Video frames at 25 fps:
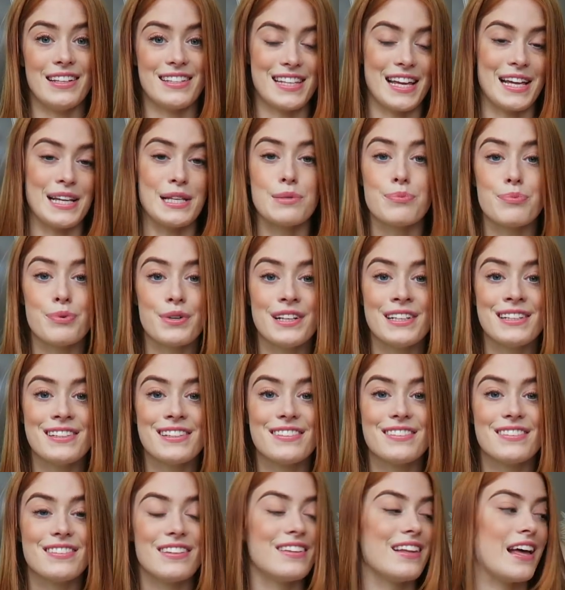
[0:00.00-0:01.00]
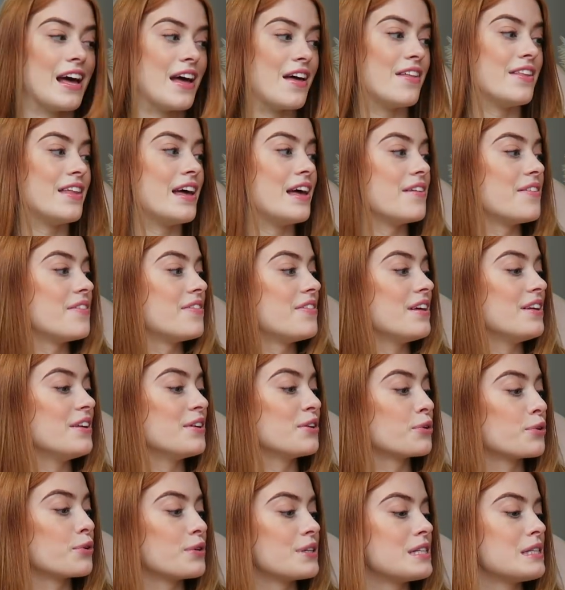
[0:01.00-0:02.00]
Sainsbury's. They're thin
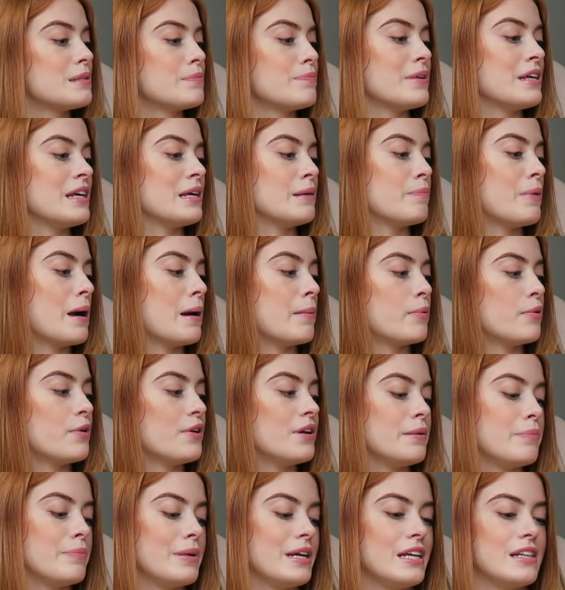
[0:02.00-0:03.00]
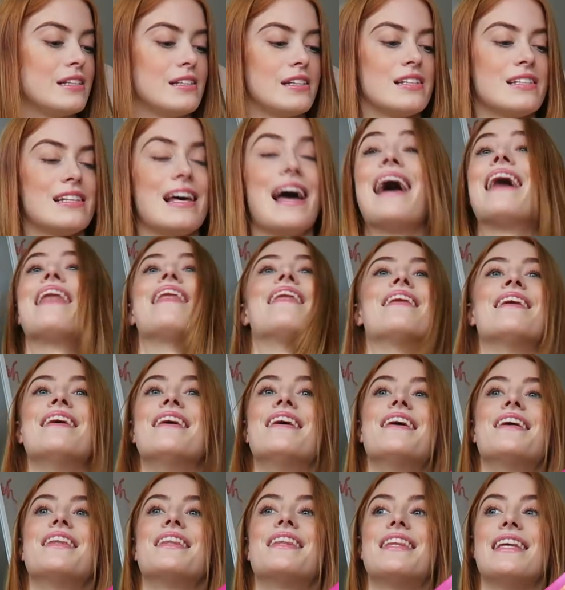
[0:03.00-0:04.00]
and crispy pepperoni pizzas, and
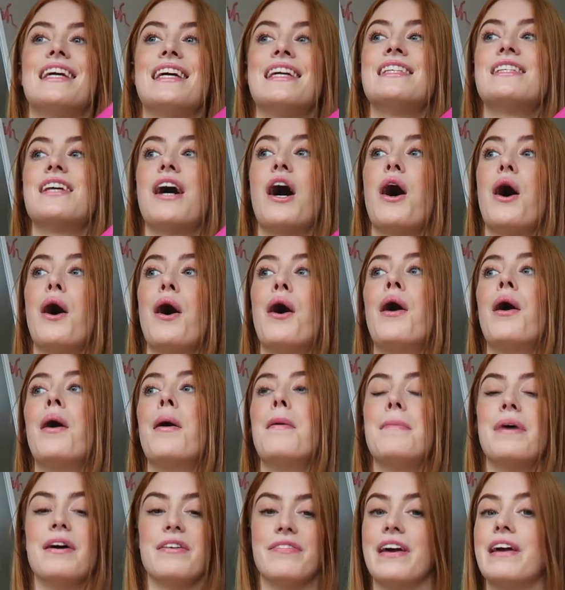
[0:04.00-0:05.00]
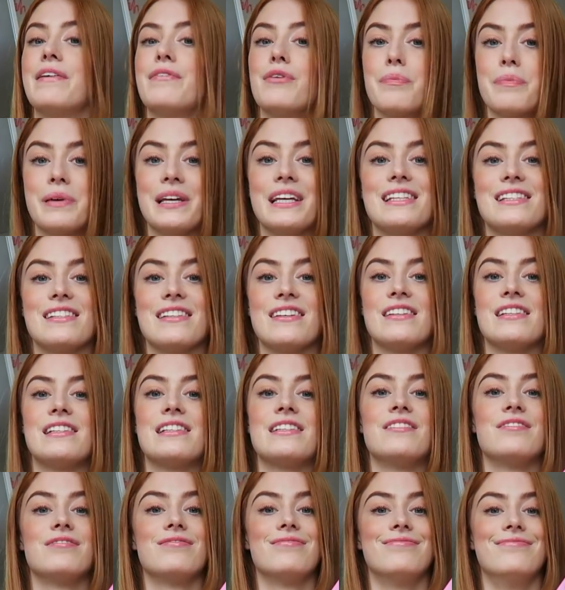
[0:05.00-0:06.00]
these are my favorite pizzas
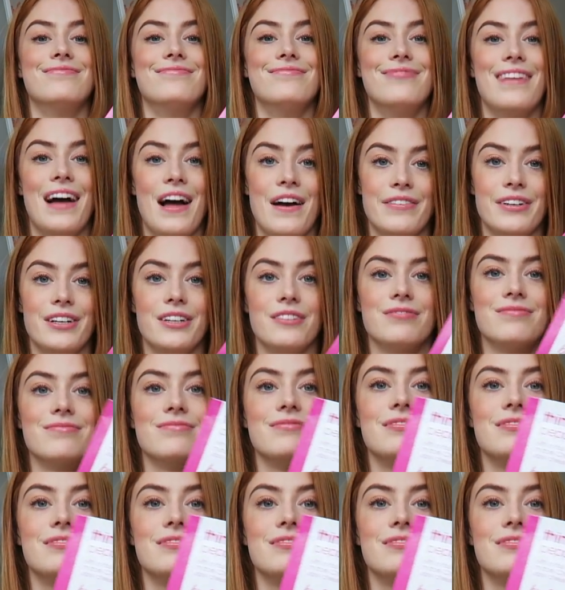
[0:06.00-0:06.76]
ever.